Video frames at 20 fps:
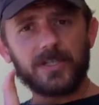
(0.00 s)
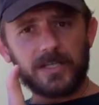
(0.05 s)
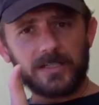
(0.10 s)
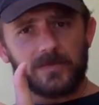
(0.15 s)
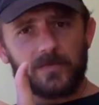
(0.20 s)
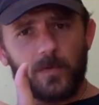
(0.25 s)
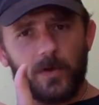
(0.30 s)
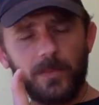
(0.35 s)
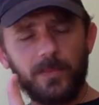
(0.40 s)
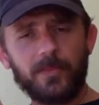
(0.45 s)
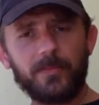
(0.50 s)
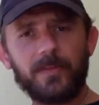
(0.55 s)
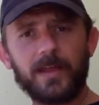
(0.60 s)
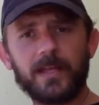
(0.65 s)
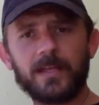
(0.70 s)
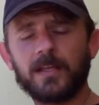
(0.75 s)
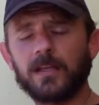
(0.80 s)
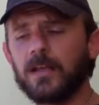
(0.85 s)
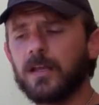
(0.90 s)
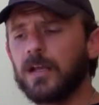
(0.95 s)
That's one
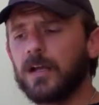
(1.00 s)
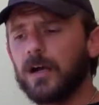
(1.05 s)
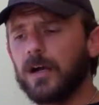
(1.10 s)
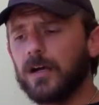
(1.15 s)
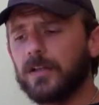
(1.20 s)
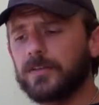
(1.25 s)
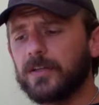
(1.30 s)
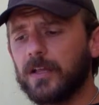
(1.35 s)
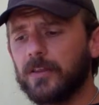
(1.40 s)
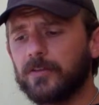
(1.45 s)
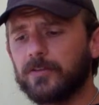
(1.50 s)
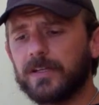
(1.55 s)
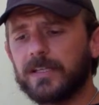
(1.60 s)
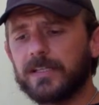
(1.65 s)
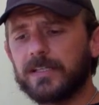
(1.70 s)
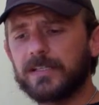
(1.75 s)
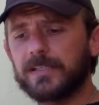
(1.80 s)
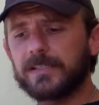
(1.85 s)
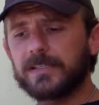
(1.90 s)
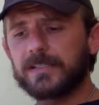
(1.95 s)
thing. The other
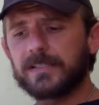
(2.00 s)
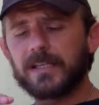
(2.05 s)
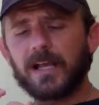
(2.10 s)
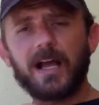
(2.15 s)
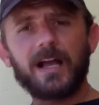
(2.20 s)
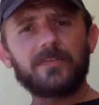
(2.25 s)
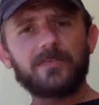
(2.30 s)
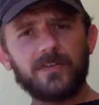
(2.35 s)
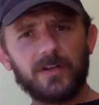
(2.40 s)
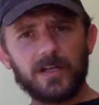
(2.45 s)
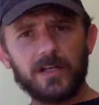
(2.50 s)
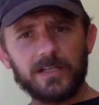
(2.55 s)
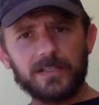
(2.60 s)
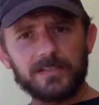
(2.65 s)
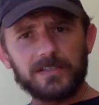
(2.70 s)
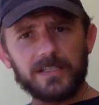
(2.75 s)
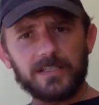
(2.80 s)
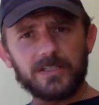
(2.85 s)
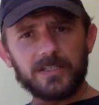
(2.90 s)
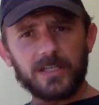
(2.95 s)
is I
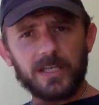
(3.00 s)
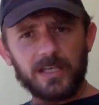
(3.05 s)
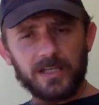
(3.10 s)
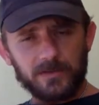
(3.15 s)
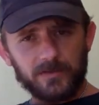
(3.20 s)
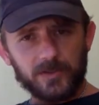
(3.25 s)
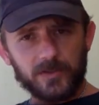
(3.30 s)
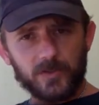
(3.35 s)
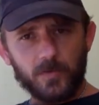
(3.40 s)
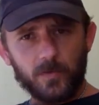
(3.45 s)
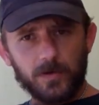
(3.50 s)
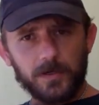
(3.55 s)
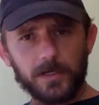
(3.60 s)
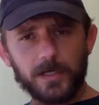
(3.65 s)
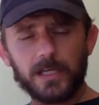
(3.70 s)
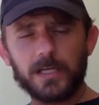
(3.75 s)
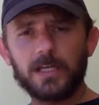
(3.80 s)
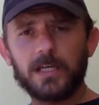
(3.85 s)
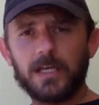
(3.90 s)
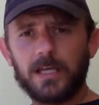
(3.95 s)
find teaching English
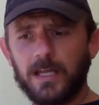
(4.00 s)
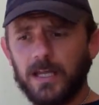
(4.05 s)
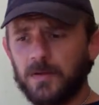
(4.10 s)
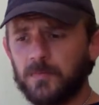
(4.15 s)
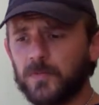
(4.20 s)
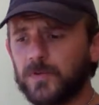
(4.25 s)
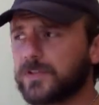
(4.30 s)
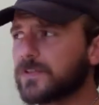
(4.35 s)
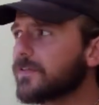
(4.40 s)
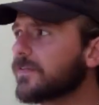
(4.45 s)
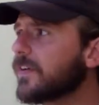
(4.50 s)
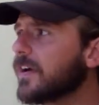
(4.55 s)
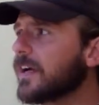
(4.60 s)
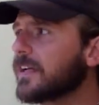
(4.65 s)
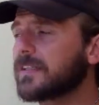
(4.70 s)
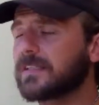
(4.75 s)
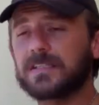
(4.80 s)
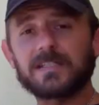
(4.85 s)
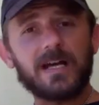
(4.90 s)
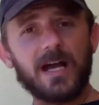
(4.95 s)
work, and Marissa
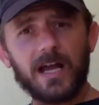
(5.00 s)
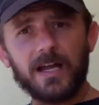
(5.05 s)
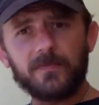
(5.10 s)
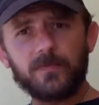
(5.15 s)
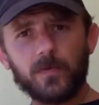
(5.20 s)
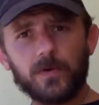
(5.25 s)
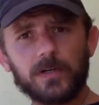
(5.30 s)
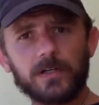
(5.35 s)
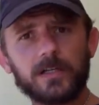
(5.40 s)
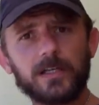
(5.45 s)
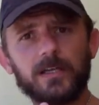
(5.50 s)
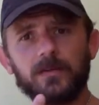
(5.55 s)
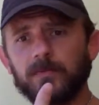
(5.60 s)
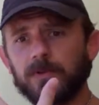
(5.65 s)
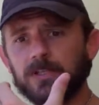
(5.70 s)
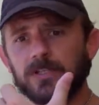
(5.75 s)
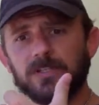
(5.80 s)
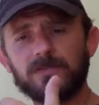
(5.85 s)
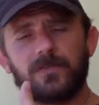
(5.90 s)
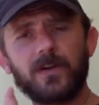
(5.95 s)
finds dive work, and
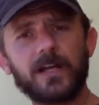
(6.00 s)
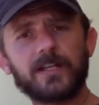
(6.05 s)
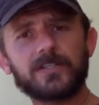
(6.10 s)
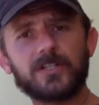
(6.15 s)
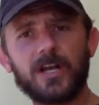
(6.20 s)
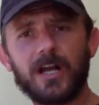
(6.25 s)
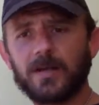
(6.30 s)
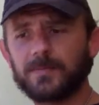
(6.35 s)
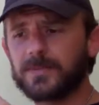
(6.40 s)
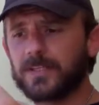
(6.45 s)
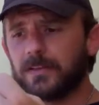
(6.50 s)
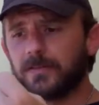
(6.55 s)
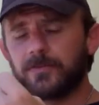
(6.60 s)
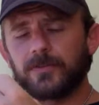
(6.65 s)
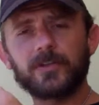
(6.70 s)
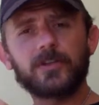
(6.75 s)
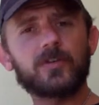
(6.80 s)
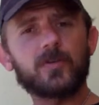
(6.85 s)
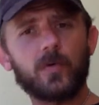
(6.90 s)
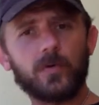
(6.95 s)
we just find jobs either
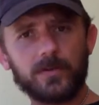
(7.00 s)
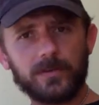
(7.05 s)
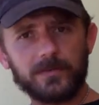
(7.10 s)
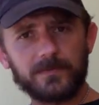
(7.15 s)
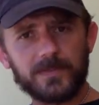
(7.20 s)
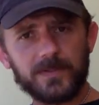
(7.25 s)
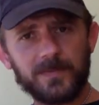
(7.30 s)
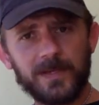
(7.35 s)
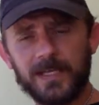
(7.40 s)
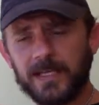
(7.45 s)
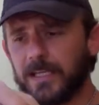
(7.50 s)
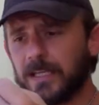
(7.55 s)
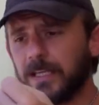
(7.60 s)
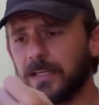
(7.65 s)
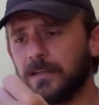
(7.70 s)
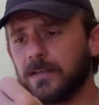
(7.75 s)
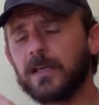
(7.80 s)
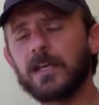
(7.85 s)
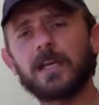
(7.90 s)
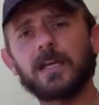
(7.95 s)
in the north of
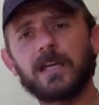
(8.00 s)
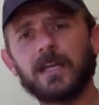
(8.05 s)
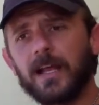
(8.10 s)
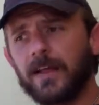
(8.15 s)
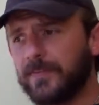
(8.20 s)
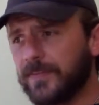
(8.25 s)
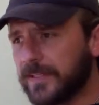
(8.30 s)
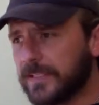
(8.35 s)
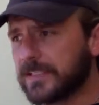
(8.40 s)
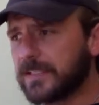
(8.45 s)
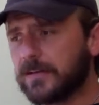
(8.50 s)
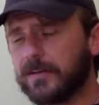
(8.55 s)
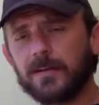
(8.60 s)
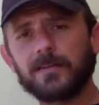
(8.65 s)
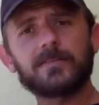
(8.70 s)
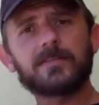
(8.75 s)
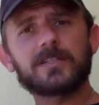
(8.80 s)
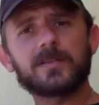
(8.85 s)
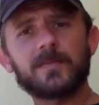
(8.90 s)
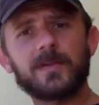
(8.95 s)
Dominican, in this
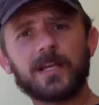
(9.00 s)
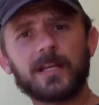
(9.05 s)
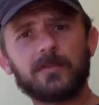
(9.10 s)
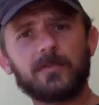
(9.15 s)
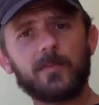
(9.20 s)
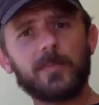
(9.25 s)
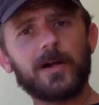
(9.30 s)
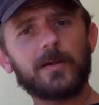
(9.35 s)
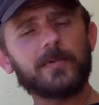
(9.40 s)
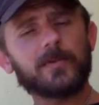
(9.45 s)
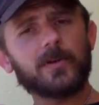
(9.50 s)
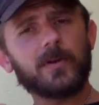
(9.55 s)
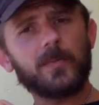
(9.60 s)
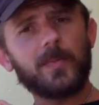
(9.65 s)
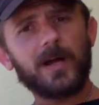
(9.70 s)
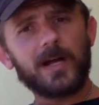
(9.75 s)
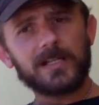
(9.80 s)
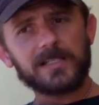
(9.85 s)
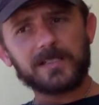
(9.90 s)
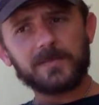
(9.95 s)
area of the Dominican Republic, or
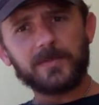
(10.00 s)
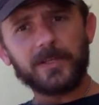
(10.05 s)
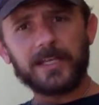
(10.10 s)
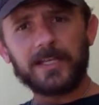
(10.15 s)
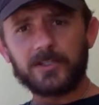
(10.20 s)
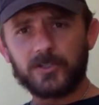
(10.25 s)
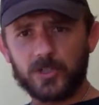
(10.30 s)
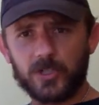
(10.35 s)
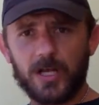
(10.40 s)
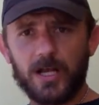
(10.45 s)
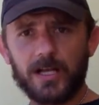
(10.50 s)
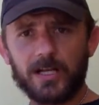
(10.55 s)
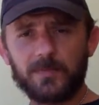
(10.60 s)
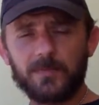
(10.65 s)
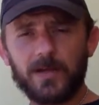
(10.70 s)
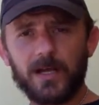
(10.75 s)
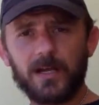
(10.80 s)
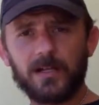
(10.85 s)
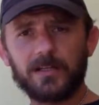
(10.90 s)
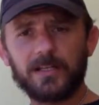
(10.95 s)
possibly in
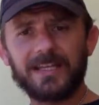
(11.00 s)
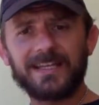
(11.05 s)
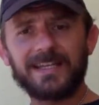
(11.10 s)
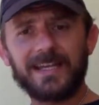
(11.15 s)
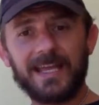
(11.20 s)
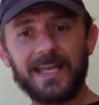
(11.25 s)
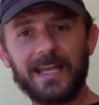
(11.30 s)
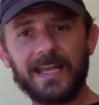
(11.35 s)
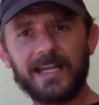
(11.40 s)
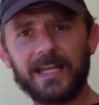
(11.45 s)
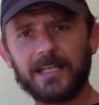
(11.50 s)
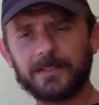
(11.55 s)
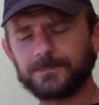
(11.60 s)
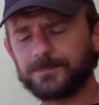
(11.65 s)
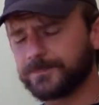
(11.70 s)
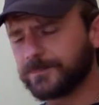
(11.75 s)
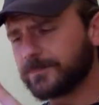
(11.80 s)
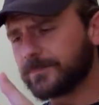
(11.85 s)
Jacmel in Haiti.